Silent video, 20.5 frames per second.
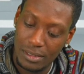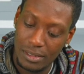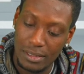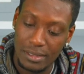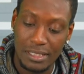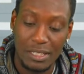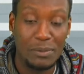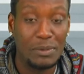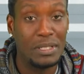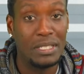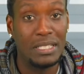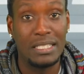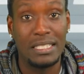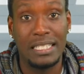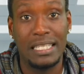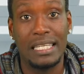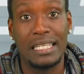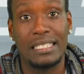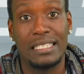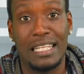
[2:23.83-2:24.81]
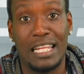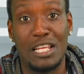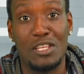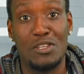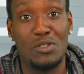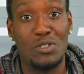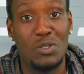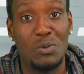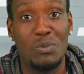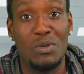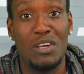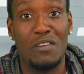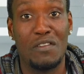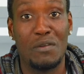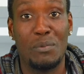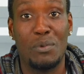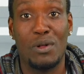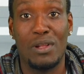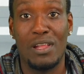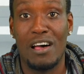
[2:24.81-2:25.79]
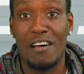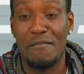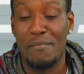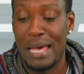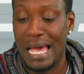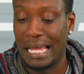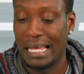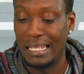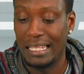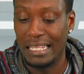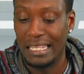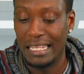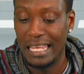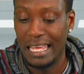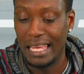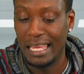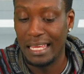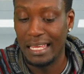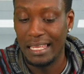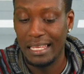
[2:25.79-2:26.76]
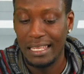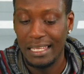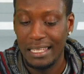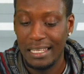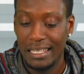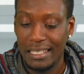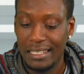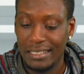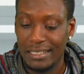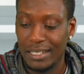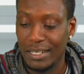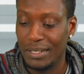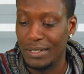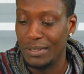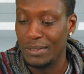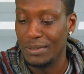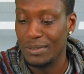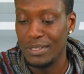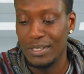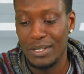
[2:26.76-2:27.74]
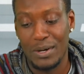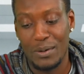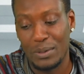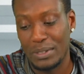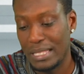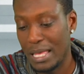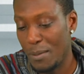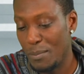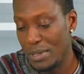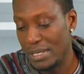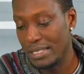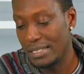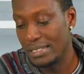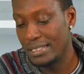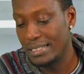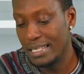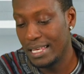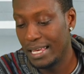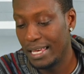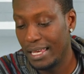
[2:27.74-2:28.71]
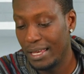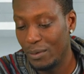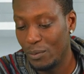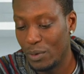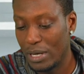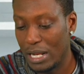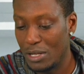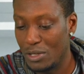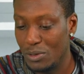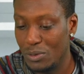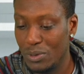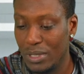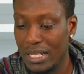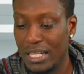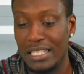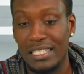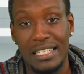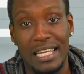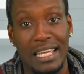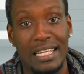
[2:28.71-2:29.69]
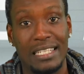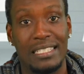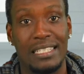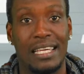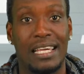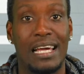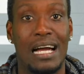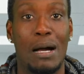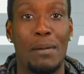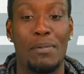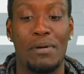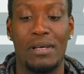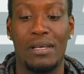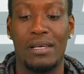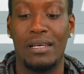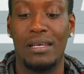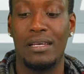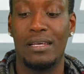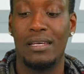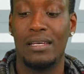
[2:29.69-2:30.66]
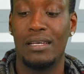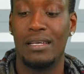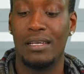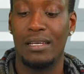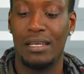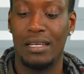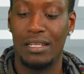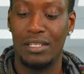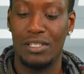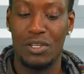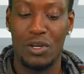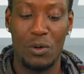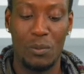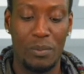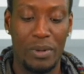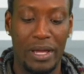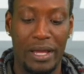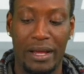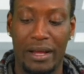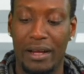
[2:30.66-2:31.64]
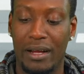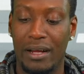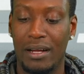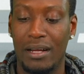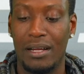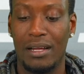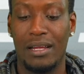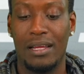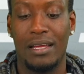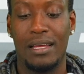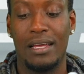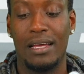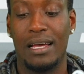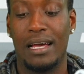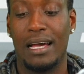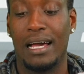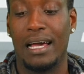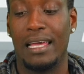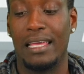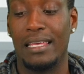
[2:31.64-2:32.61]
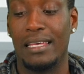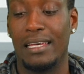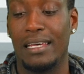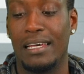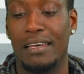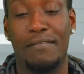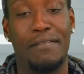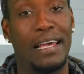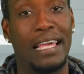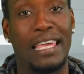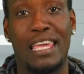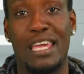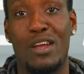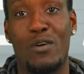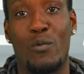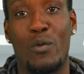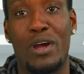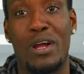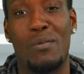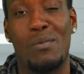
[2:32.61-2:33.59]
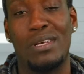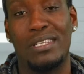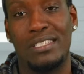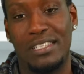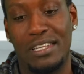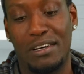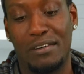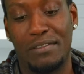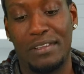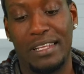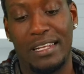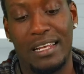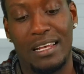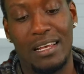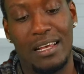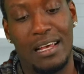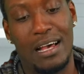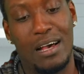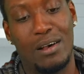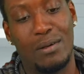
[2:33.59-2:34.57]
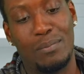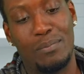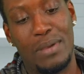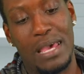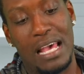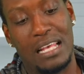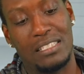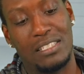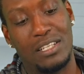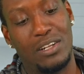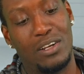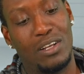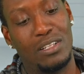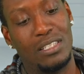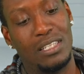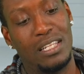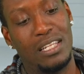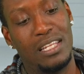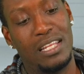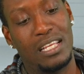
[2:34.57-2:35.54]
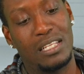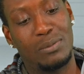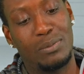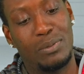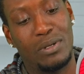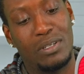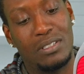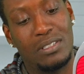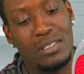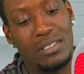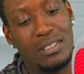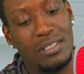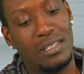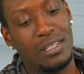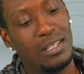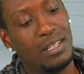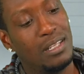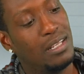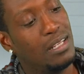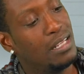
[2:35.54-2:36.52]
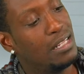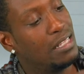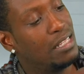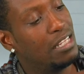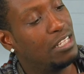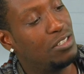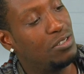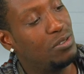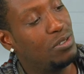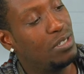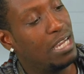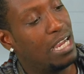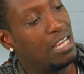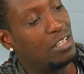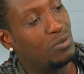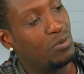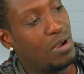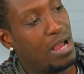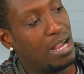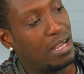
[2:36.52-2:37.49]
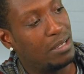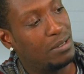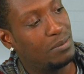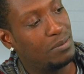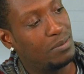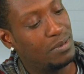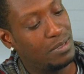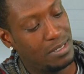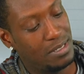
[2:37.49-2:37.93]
some of these kicks that I used to be able to pull off back in the day. So, you know, with that being said, when I do get a chance to cop a dope pair, if I can't wear it myself, then I'll pass it on to the next person. Let you guys rock them.